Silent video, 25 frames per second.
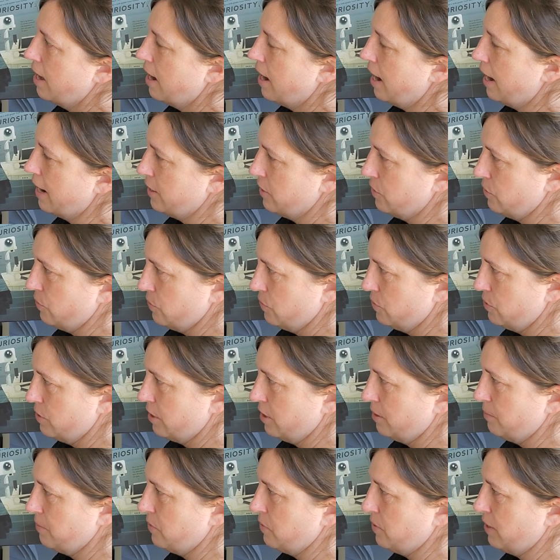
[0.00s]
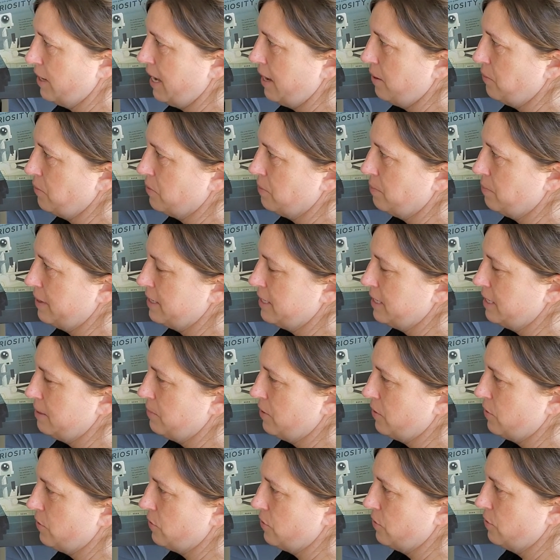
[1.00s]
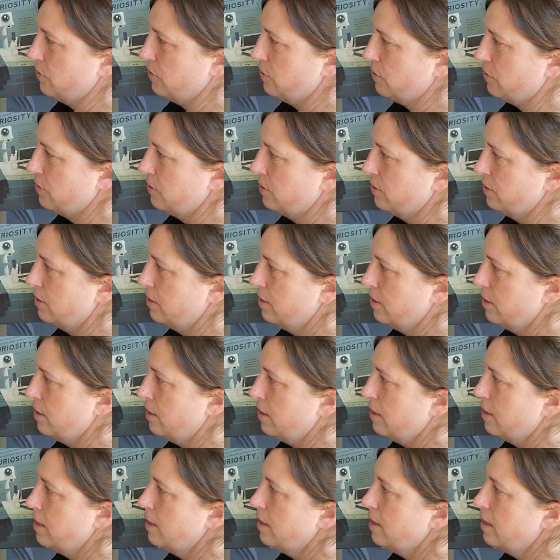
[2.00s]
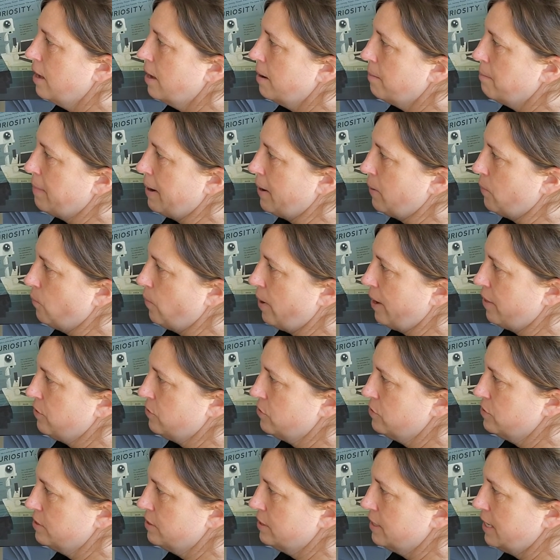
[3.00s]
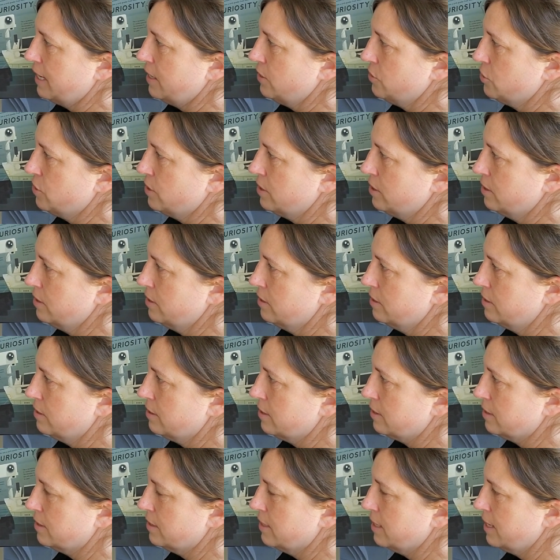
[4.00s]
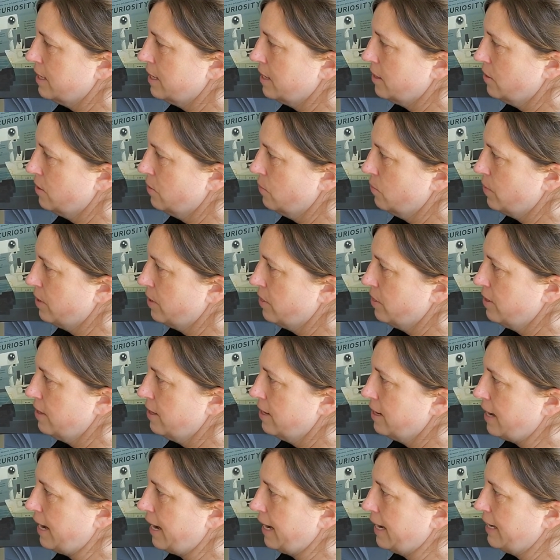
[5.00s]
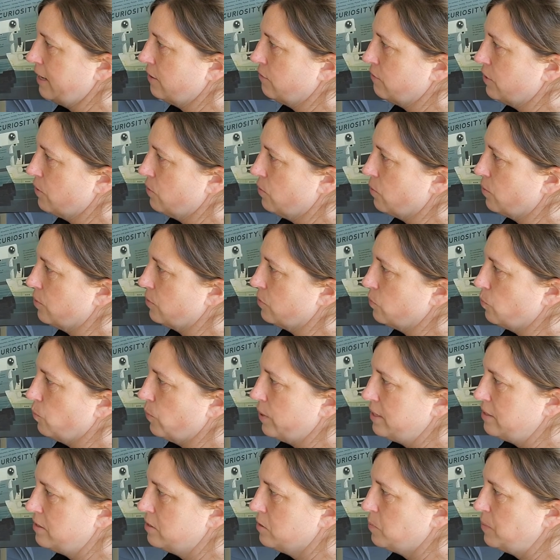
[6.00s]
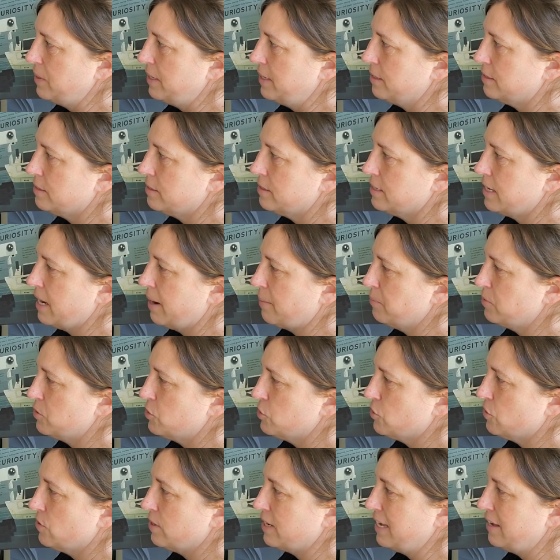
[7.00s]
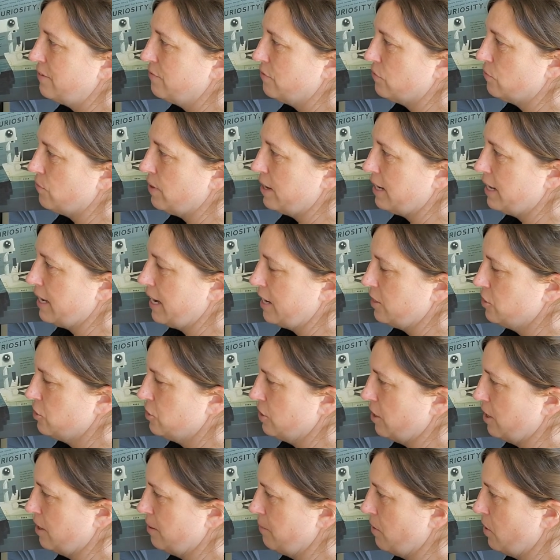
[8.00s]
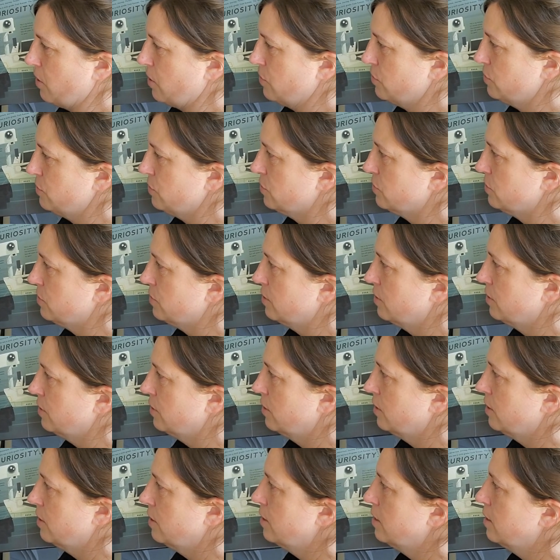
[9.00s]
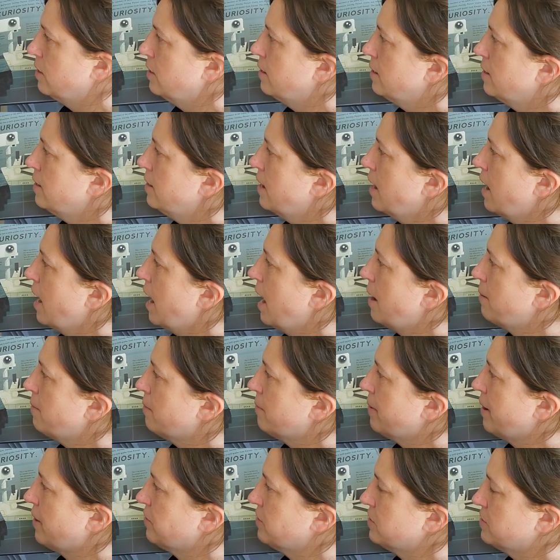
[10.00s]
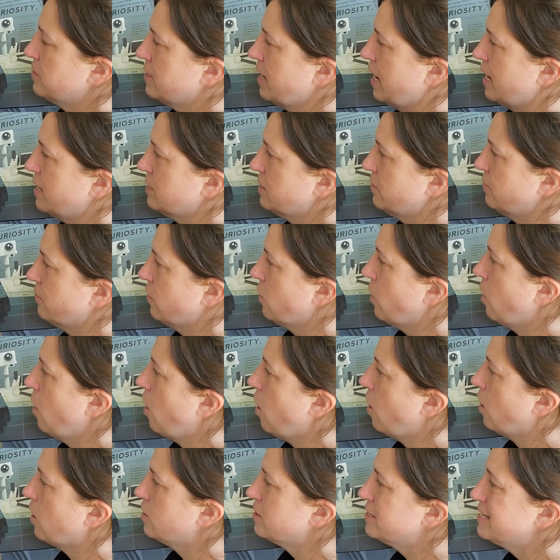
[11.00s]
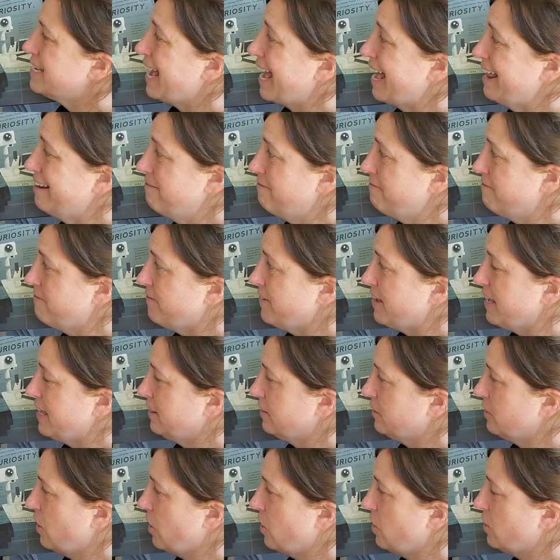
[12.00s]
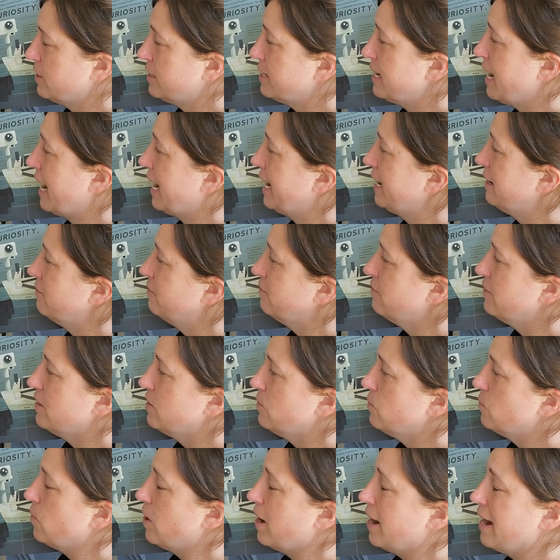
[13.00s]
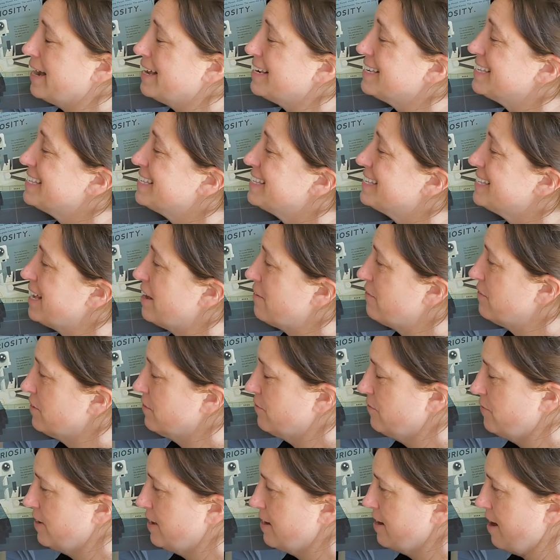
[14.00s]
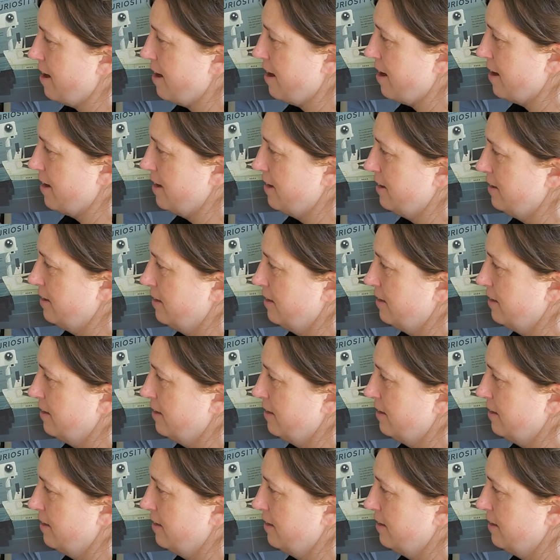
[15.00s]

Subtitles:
I use to communicate with my team on Earth. My weather station sits here with it. I can record wind speeds, temperature, and even radiation on Mars. I'm about the size of a car, 10 feet long, 9 feet wide, 7 feet high.